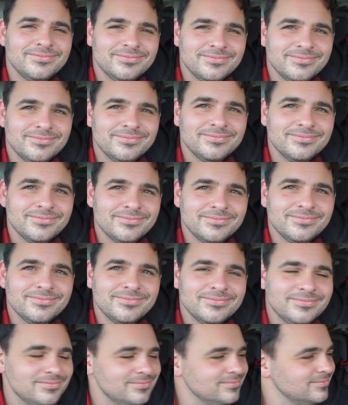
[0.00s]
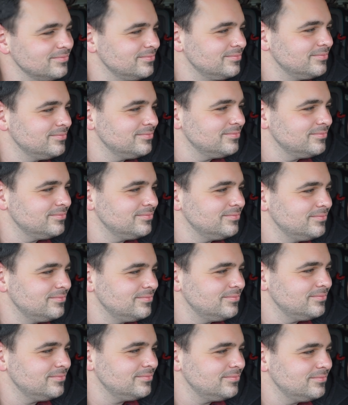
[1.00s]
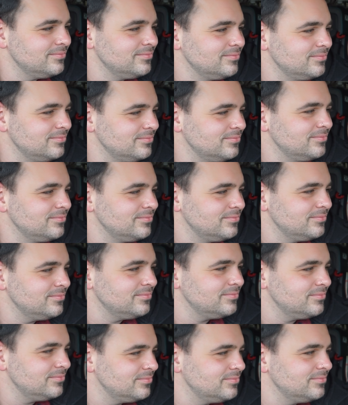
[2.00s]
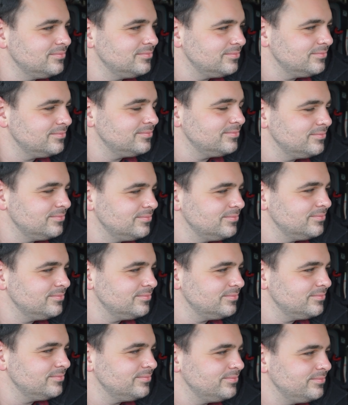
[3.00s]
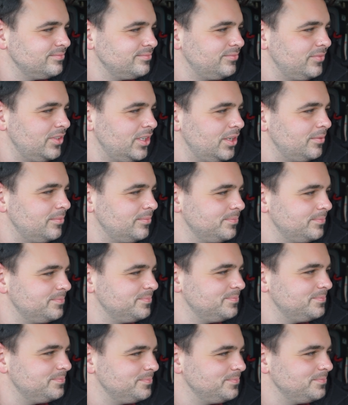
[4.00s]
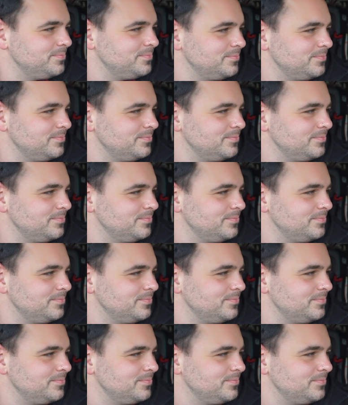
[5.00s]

The person shown says nothing.